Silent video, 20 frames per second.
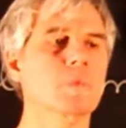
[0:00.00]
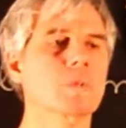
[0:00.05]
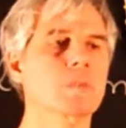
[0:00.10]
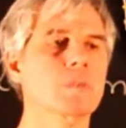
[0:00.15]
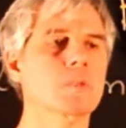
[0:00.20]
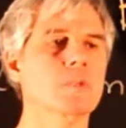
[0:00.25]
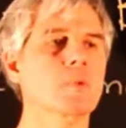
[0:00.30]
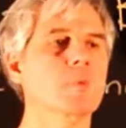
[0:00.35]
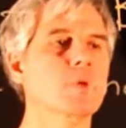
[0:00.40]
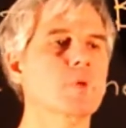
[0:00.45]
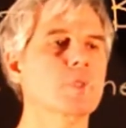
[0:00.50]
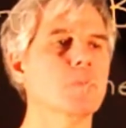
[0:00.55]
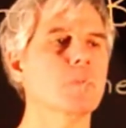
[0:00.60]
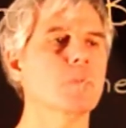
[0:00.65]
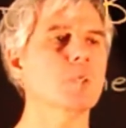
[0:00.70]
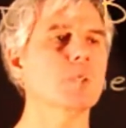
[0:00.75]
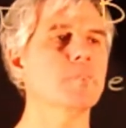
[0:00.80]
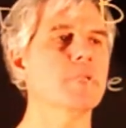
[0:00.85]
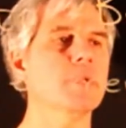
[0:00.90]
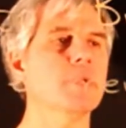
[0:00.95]
So which
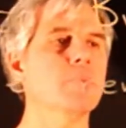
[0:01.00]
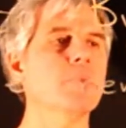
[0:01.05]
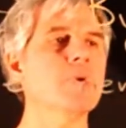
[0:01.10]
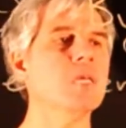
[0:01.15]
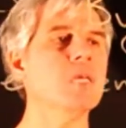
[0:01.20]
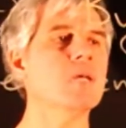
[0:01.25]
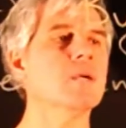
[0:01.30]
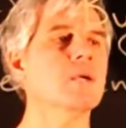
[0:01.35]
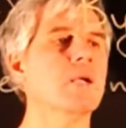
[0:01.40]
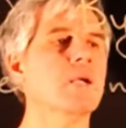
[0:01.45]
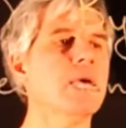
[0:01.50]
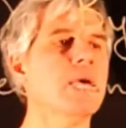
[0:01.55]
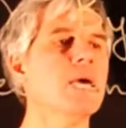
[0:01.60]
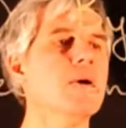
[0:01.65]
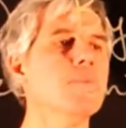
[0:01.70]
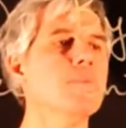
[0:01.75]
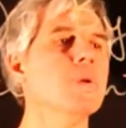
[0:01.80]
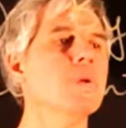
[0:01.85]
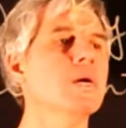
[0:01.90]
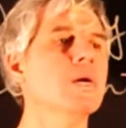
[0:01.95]
will be a pair
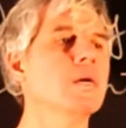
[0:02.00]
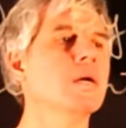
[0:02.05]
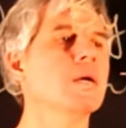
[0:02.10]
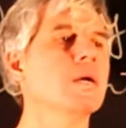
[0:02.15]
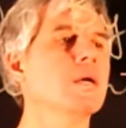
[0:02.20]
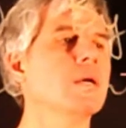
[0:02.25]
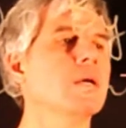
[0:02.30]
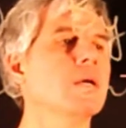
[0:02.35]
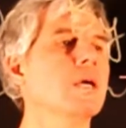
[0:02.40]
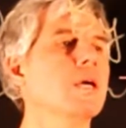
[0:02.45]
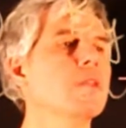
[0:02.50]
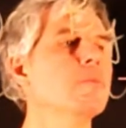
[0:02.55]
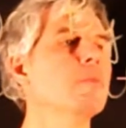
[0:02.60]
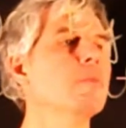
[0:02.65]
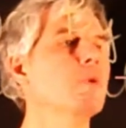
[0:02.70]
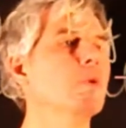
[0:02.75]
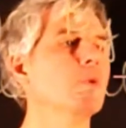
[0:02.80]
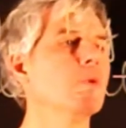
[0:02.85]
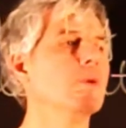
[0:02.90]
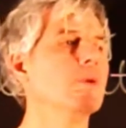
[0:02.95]
M and
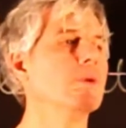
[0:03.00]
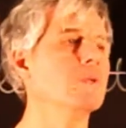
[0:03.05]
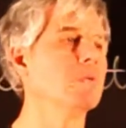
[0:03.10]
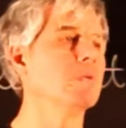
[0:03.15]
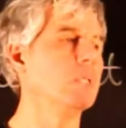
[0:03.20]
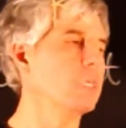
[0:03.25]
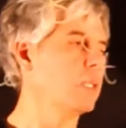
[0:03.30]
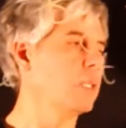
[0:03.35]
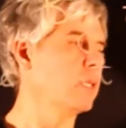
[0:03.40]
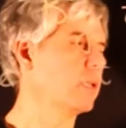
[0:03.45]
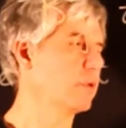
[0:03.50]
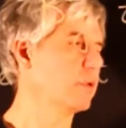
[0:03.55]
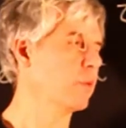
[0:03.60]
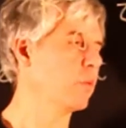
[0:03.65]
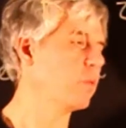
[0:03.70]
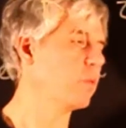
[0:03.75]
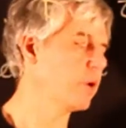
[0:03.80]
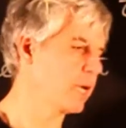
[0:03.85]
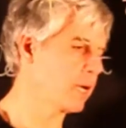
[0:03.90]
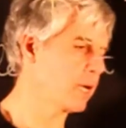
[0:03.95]
mu,
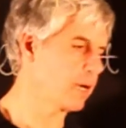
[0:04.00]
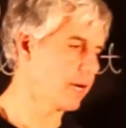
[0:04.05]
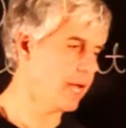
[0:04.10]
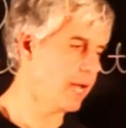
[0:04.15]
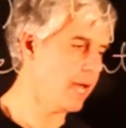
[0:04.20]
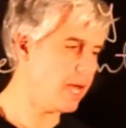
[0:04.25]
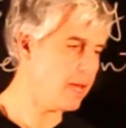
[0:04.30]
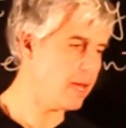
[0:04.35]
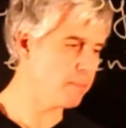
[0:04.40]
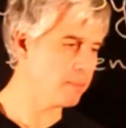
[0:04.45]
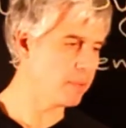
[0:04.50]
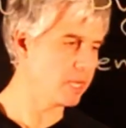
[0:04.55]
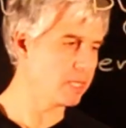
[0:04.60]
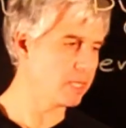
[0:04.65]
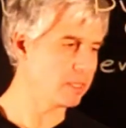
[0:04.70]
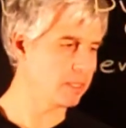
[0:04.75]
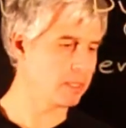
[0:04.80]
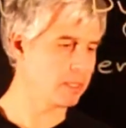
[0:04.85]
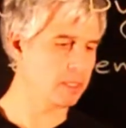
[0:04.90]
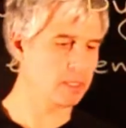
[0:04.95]
where M
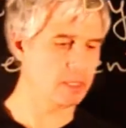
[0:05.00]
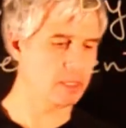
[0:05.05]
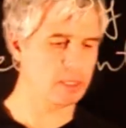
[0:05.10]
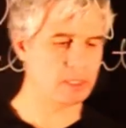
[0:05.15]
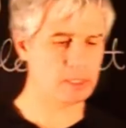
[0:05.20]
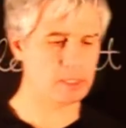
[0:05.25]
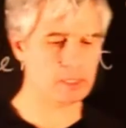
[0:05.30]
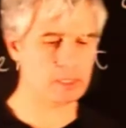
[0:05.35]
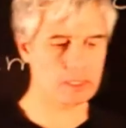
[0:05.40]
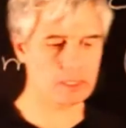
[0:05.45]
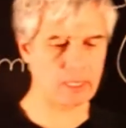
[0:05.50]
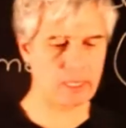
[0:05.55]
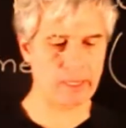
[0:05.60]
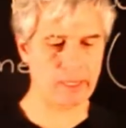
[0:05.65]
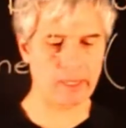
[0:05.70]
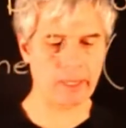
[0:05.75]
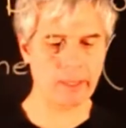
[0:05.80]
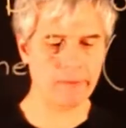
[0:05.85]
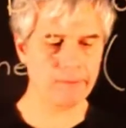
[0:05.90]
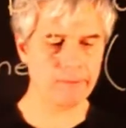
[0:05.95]
is
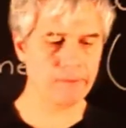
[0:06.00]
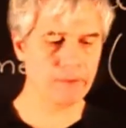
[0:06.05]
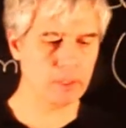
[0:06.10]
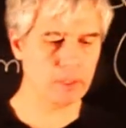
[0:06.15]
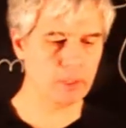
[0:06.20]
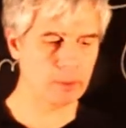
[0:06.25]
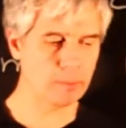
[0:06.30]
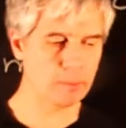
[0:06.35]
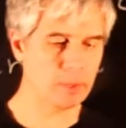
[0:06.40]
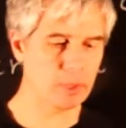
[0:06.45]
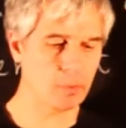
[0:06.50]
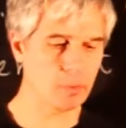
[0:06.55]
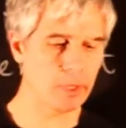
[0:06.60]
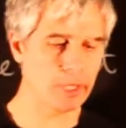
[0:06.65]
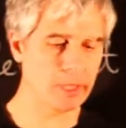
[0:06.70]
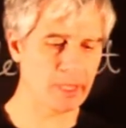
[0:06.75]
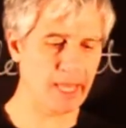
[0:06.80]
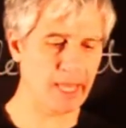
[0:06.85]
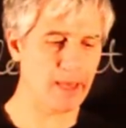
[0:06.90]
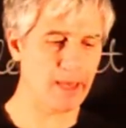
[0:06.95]
a field
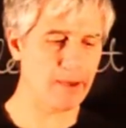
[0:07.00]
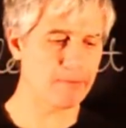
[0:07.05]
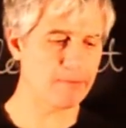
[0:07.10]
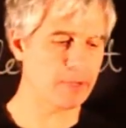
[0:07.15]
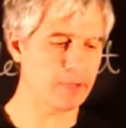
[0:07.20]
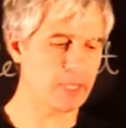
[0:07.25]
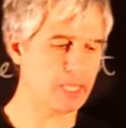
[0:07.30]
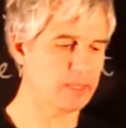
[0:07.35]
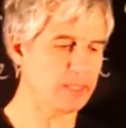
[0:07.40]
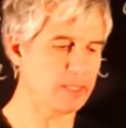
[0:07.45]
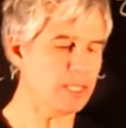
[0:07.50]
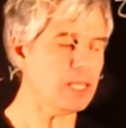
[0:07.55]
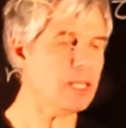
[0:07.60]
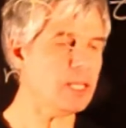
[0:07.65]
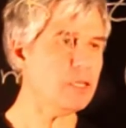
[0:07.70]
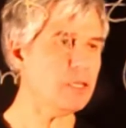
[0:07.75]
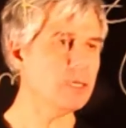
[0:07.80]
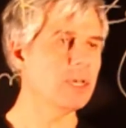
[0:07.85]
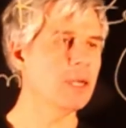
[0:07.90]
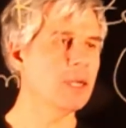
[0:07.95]
between F and
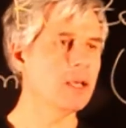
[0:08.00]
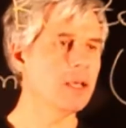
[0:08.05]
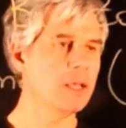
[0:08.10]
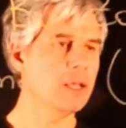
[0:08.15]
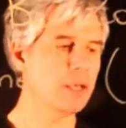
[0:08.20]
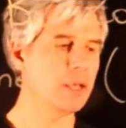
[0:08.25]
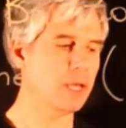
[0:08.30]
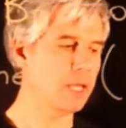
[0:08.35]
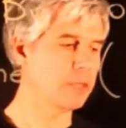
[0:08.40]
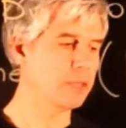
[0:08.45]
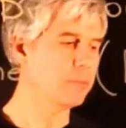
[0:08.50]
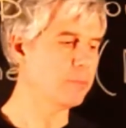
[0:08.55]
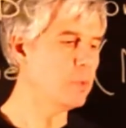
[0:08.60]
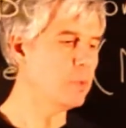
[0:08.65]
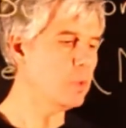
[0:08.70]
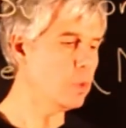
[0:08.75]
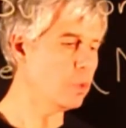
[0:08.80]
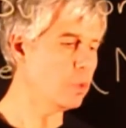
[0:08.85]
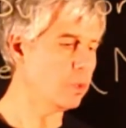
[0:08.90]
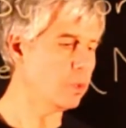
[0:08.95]
E, and
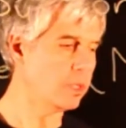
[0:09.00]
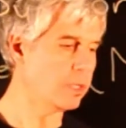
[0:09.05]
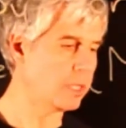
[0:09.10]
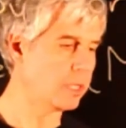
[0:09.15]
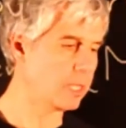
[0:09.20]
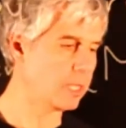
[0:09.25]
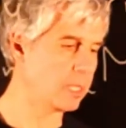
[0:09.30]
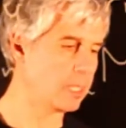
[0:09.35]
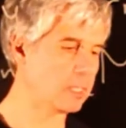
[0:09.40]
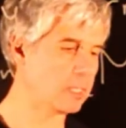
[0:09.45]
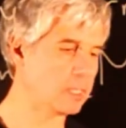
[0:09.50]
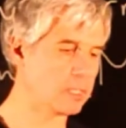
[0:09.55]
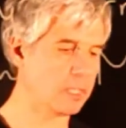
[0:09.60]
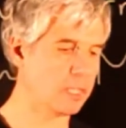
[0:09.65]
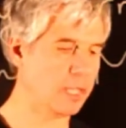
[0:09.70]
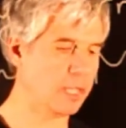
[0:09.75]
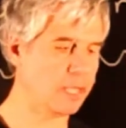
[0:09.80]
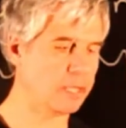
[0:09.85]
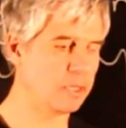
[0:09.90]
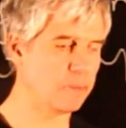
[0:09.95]
mu is
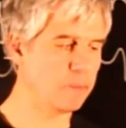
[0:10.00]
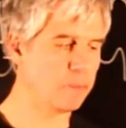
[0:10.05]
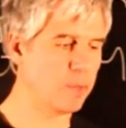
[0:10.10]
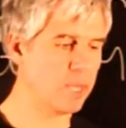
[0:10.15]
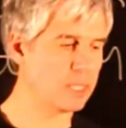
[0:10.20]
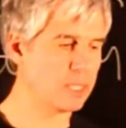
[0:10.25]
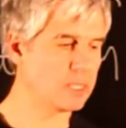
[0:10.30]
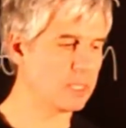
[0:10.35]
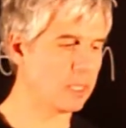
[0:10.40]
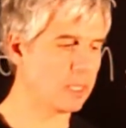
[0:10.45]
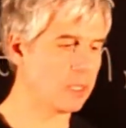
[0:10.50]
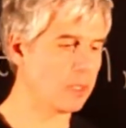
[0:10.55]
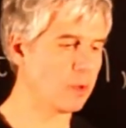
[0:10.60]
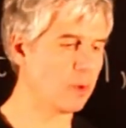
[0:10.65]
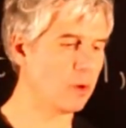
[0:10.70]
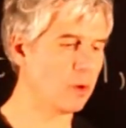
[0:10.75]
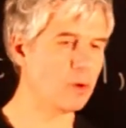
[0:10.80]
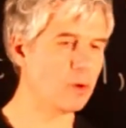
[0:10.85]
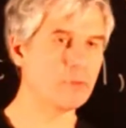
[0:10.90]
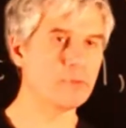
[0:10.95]
an embedding
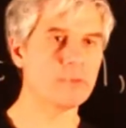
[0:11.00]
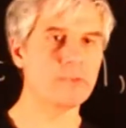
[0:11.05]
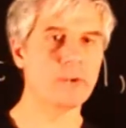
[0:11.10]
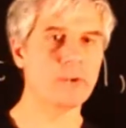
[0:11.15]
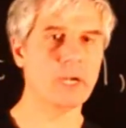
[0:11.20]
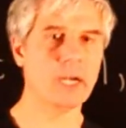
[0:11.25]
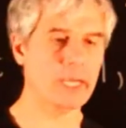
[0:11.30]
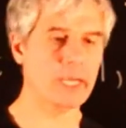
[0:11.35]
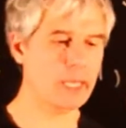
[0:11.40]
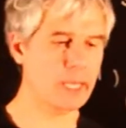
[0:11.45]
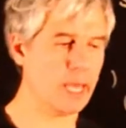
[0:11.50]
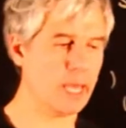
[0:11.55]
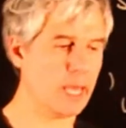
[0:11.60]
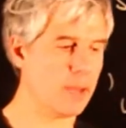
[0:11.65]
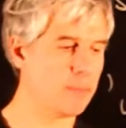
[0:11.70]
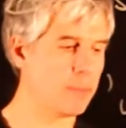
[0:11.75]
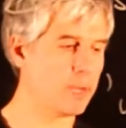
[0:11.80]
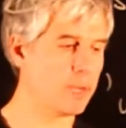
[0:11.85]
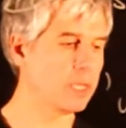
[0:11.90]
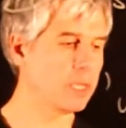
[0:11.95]
of
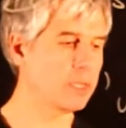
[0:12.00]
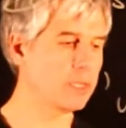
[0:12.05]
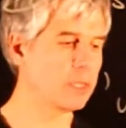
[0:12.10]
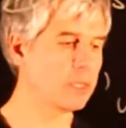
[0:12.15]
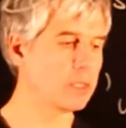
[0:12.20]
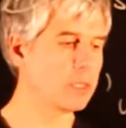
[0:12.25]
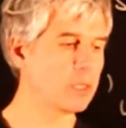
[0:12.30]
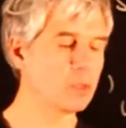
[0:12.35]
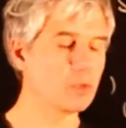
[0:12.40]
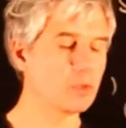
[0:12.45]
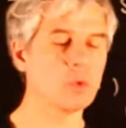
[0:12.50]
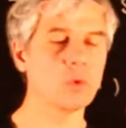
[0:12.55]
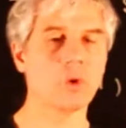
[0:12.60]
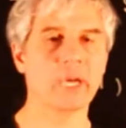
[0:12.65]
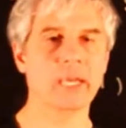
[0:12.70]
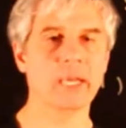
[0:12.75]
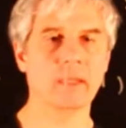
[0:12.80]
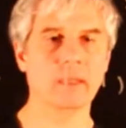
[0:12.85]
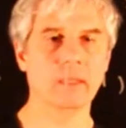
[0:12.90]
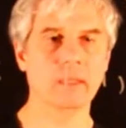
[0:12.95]
M into
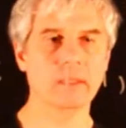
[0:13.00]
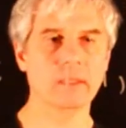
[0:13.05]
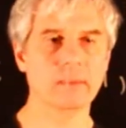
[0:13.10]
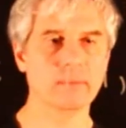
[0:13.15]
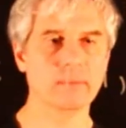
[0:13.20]
L.